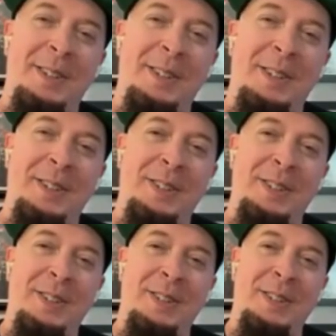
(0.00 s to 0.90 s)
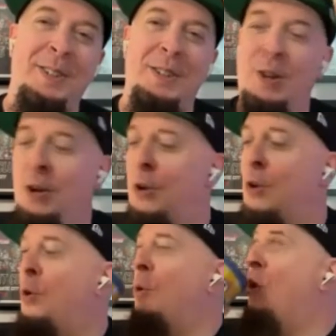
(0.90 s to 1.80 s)

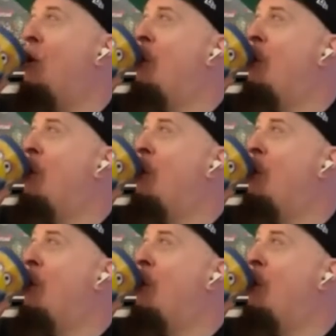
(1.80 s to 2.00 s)
(silence)